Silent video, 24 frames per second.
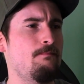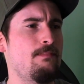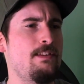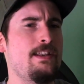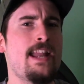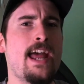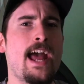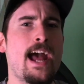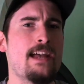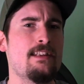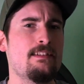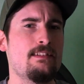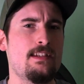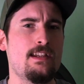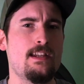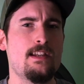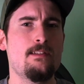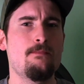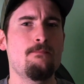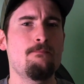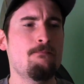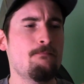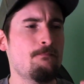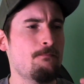
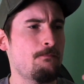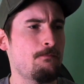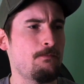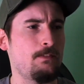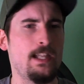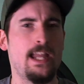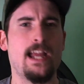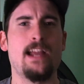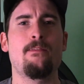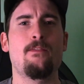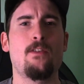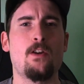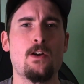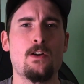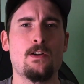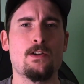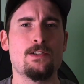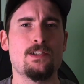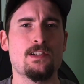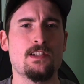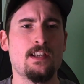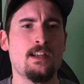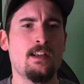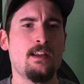nasty
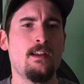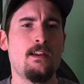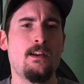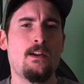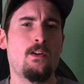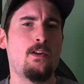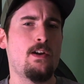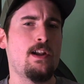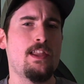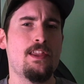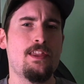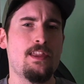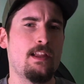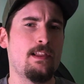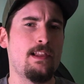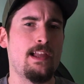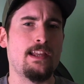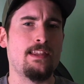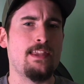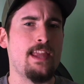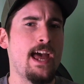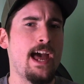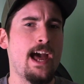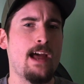flavors or anything
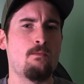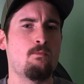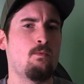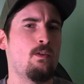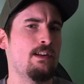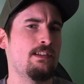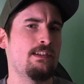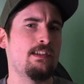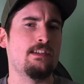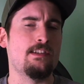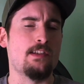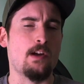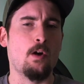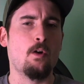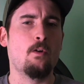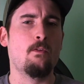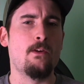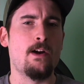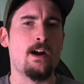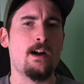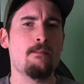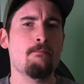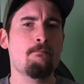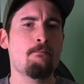like that once it's
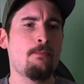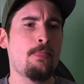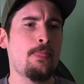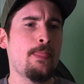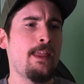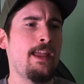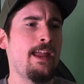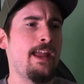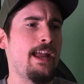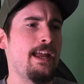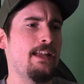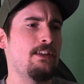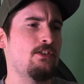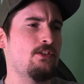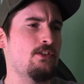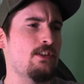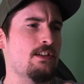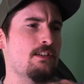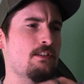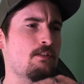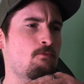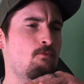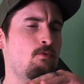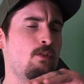over. It's
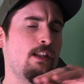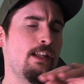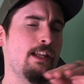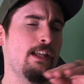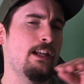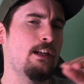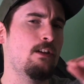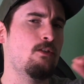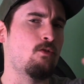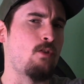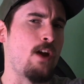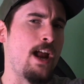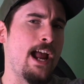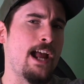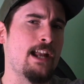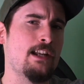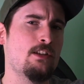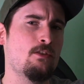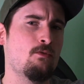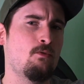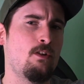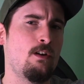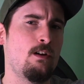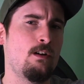just a really
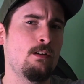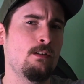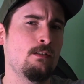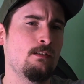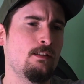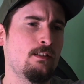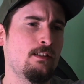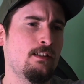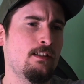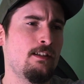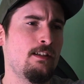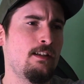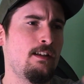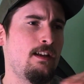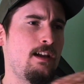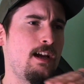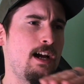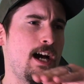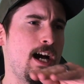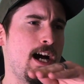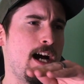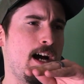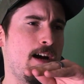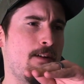gradual
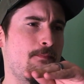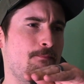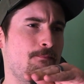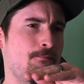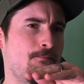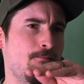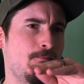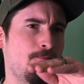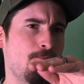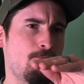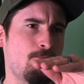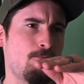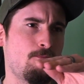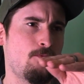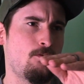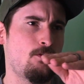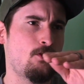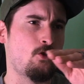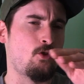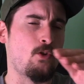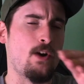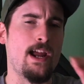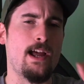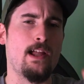um,
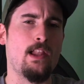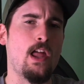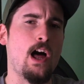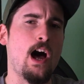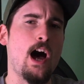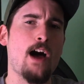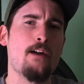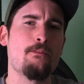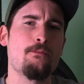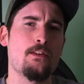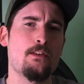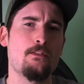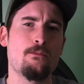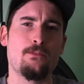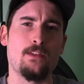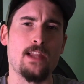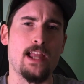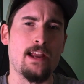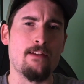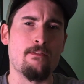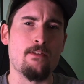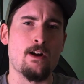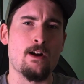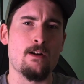trail off in
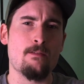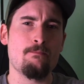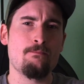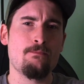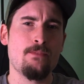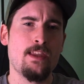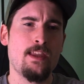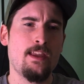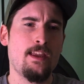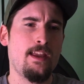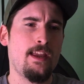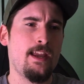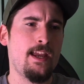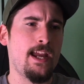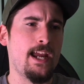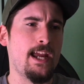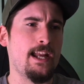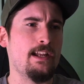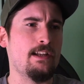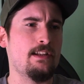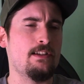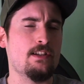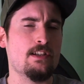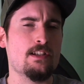flavor,
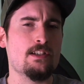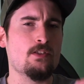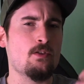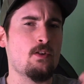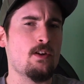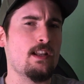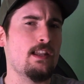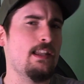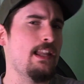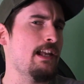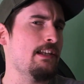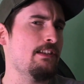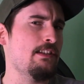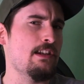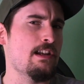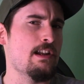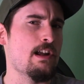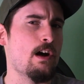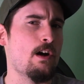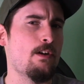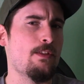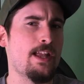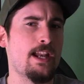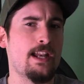and it just sort of lets you
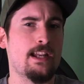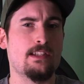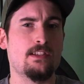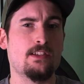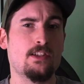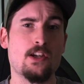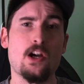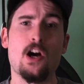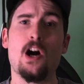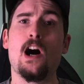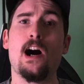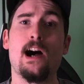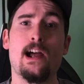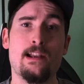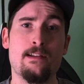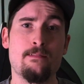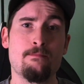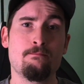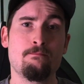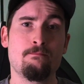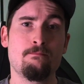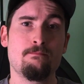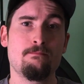know that it's gone.